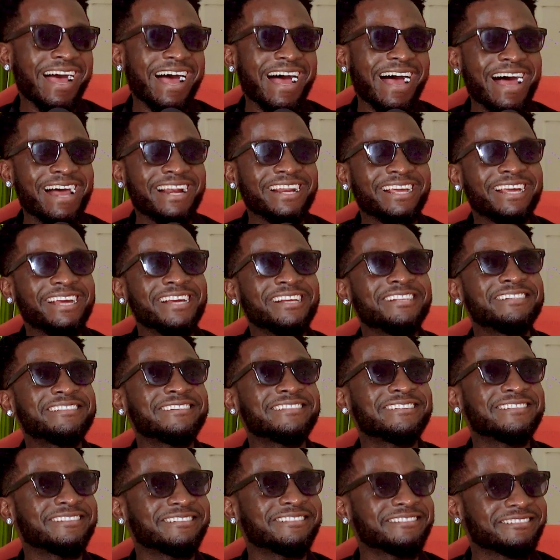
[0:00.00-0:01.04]
and
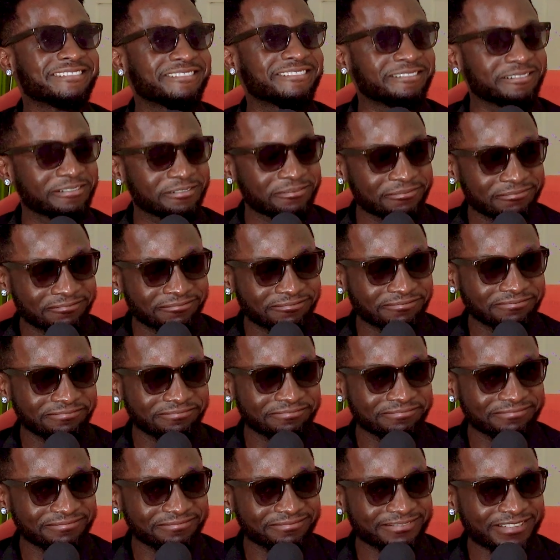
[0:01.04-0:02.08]
it's.
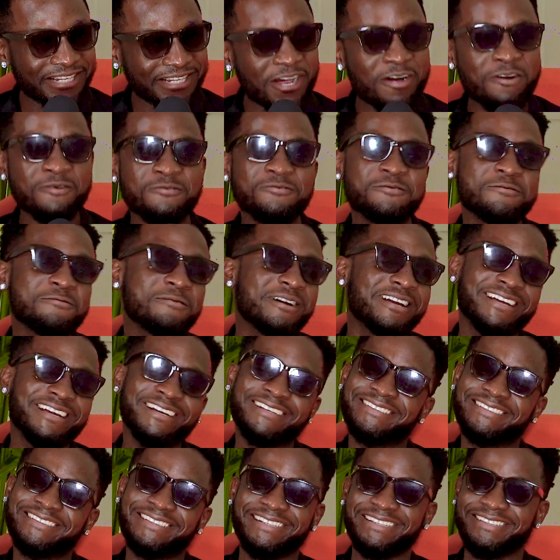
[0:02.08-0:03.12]
Oh no, I can't
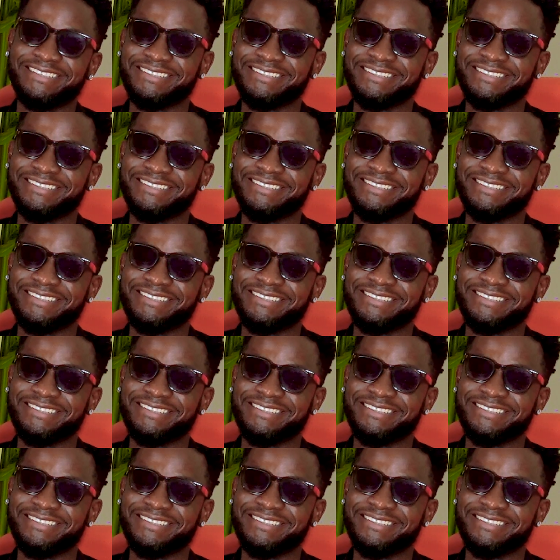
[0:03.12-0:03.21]
say this.